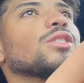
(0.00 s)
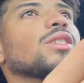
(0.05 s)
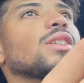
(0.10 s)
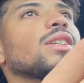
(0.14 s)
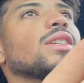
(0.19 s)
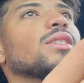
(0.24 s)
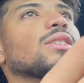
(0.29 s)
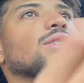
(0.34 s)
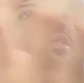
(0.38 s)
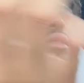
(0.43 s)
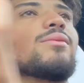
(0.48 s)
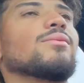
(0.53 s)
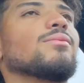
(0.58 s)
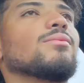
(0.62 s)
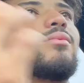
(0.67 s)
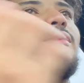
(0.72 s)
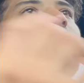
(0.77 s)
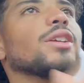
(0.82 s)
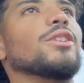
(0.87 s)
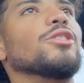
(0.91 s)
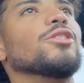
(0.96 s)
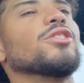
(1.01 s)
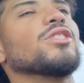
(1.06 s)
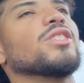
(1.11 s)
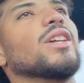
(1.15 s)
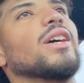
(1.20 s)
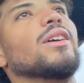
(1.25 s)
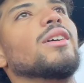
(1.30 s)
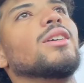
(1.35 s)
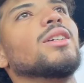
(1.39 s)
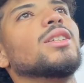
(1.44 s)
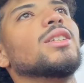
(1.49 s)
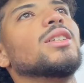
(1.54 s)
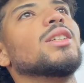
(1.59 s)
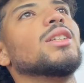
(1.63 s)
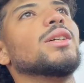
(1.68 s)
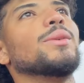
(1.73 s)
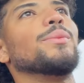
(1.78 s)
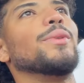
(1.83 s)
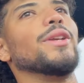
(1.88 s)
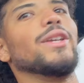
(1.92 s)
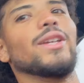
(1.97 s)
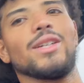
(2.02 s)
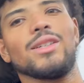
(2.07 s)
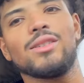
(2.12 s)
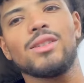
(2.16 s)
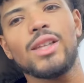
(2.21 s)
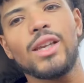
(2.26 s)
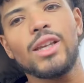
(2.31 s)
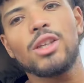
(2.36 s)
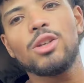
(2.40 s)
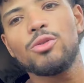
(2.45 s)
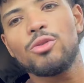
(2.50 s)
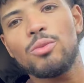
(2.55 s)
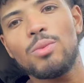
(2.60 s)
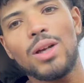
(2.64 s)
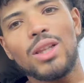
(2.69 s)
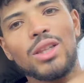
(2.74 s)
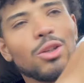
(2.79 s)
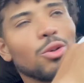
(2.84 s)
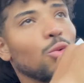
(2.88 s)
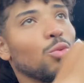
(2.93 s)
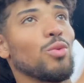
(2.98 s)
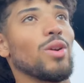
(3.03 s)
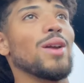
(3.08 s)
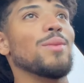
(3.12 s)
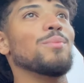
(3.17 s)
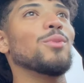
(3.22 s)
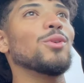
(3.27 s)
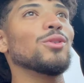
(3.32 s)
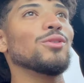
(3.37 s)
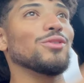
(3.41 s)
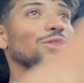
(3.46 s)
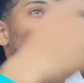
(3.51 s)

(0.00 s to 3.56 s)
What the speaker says: things, then you're set. But yeah, thank you for my little ramble, for